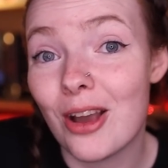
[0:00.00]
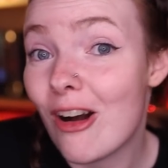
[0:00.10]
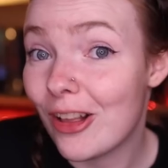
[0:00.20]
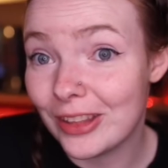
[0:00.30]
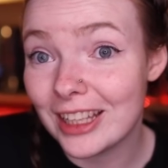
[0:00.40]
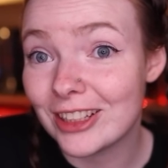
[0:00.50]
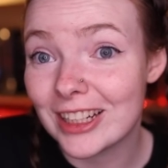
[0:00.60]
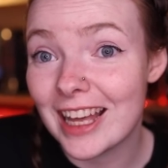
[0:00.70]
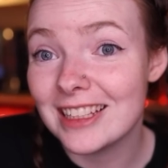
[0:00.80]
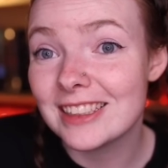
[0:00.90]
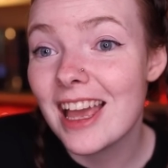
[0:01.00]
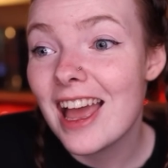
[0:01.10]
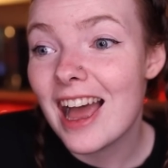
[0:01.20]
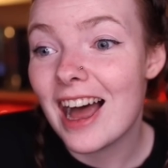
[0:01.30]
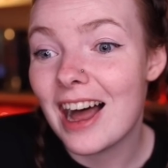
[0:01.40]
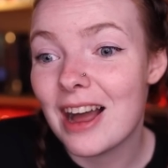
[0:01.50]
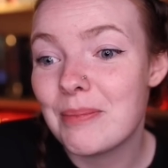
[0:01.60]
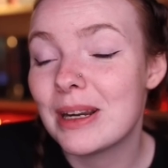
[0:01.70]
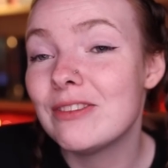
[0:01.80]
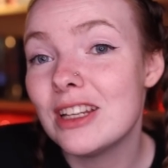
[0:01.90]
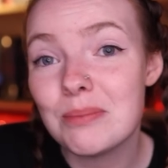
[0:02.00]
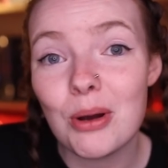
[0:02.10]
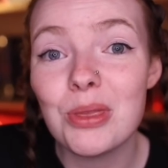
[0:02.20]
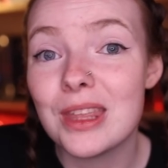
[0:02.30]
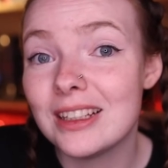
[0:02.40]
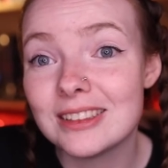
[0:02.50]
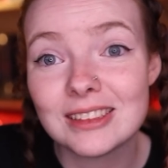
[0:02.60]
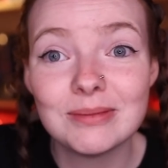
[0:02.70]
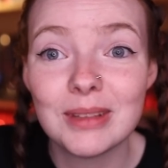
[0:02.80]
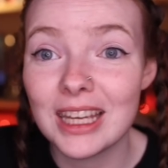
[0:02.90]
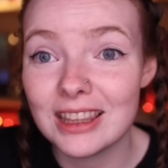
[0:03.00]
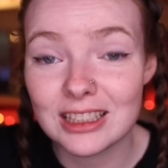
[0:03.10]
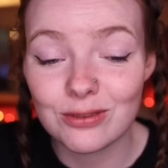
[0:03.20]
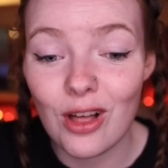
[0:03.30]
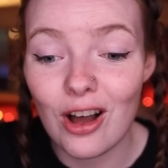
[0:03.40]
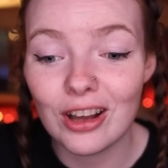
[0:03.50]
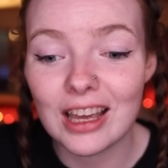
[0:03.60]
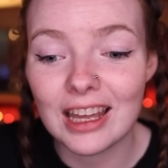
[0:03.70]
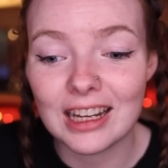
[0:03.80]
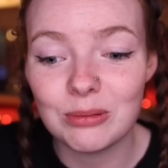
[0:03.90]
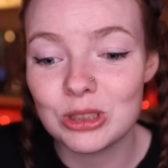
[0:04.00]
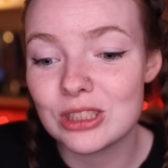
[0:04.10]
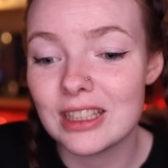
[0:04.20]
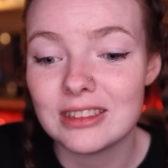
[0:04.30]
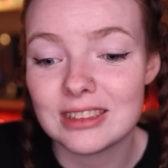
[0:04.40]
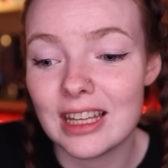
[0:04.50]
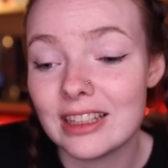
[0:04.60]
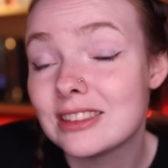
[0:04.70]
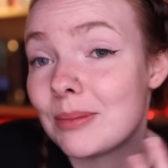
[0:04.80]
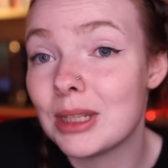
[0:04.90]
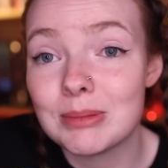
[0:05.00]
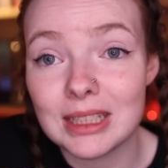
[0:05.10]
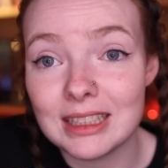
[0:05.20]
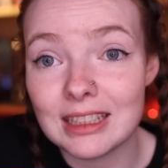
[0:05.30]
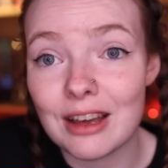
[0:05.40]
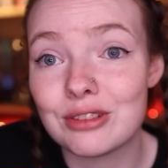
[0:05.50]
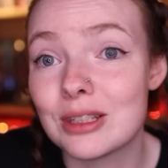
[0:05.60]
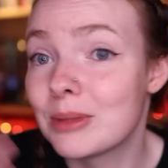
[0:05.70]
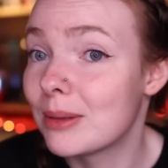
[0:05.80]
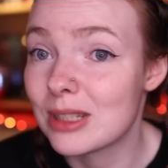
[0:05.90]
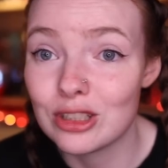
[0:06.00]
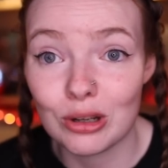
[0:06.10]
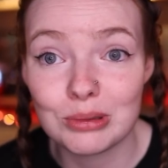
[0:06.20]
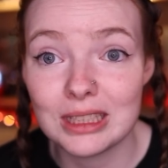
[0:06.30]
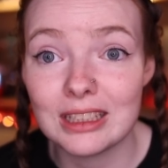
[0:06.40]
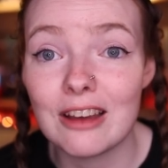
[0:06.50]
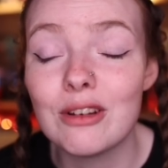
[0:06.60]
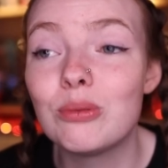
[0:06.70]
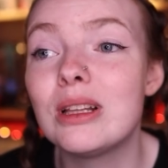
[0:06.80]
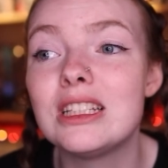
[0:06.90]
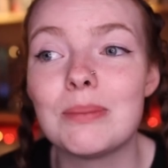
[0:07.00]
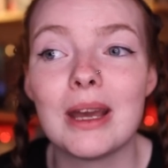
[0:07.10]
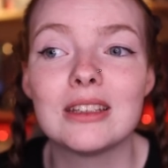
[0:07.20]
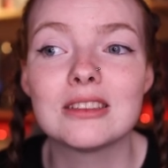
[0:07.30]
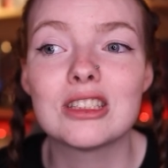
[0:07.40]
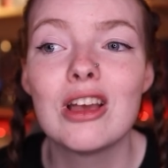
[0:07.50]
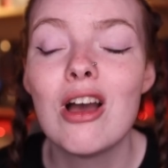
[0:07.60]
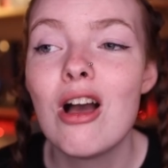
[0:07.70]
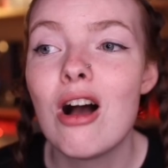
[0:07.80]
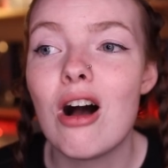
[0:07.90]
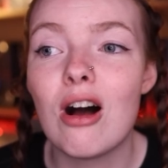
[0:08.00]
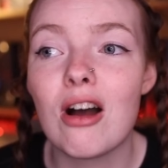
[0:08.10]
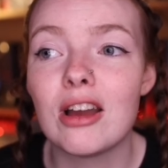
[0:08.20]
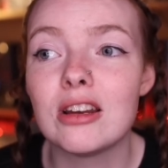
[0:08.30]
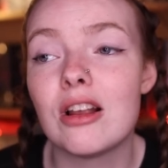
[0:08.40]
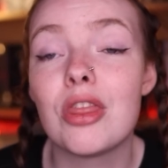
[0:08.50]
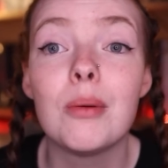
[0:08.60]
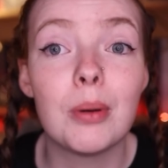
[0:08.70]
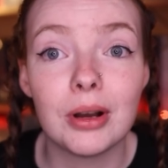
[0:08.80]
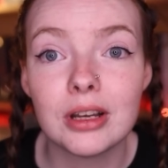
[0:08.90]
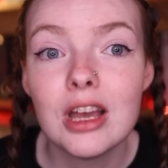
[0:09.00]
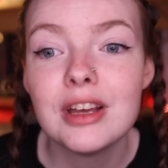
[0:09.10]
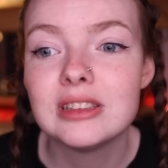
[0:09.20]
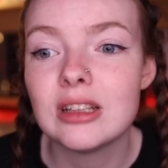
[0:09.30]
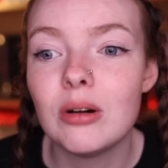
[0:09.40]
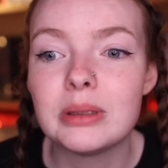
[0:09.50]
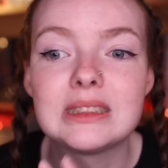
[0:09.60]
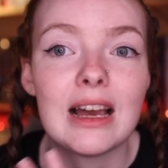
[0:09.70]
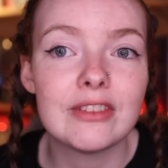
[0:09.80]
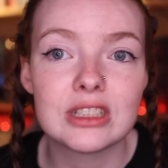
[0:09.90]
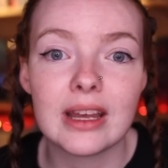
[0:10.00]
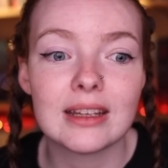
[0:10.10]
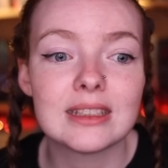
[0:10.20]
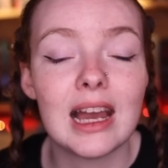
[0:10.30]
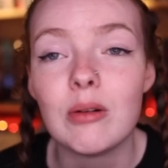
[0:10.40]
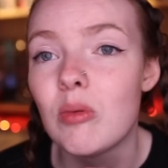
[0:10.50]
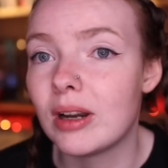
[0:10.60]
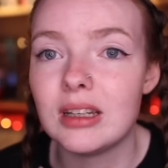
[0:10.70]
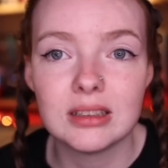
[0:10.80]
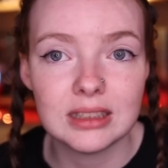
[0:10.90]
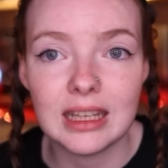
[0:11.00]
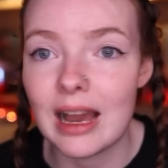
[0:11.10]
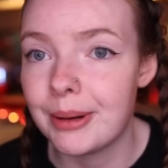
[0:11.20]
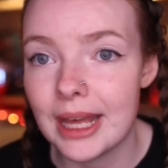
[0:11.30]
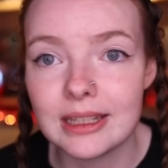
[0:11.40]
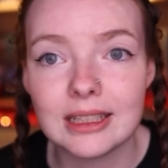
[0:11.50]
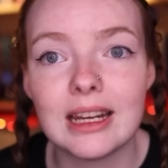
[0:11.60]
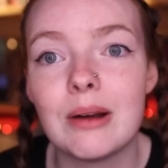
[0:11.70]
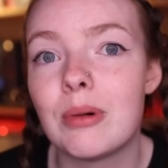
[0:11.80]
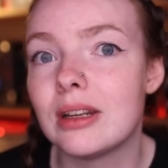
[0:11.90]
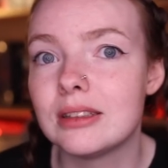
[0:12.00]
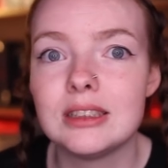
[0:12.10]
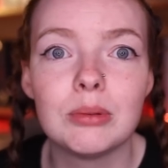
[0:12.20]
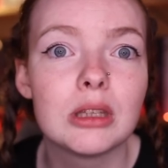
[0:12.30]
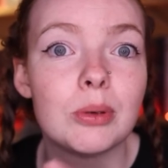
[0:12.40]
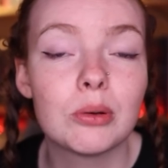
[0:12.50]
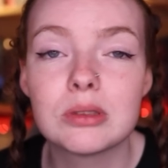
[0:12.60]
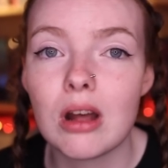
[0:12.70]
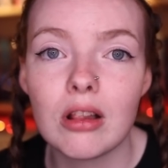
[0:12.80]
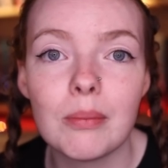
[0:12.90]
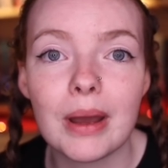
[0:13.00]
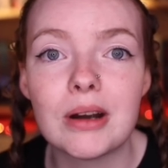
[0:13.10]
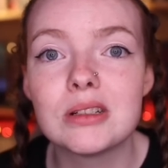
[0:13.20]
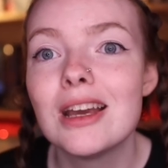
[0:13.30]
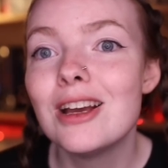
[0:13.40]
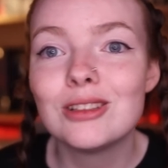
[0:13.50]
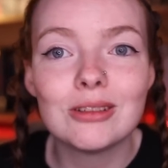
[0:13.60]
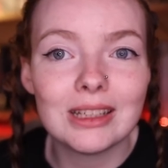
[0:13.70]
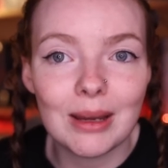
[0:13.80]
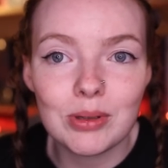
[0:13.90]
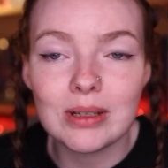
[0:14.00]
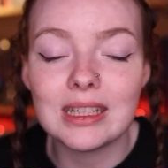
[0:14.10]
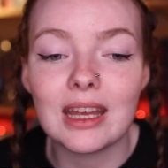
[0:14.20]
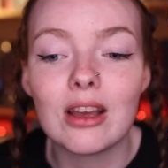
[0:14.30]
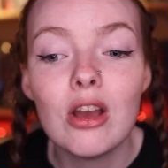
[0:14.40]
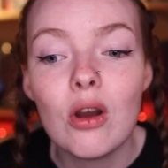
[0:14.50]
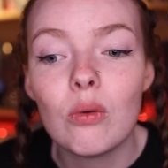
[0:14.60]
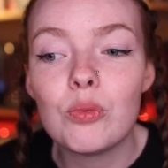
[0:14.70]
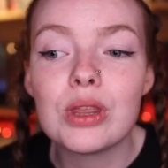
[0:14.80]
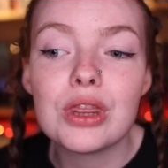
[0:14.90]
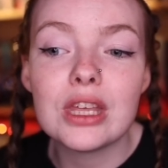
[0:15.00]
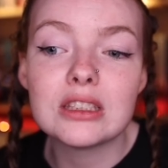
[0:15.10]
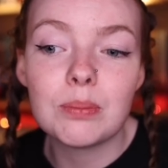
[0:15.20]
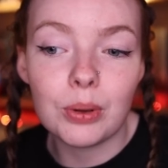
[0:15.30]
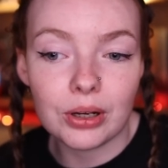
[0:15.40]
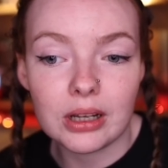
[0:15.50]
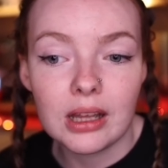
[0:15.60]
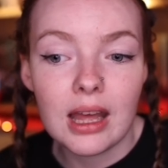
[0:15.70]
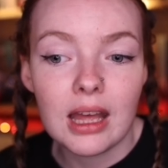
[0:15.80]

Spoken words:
on the internet. But I've done both things in this vlog. And I would just like to say, like, sometimes I DNF, sometimes I don't DNF. It really depends on the book. So with Savage Lands, I wanted to see how it ended. I wanted to see what the book was all about. So I kept reading. With this book,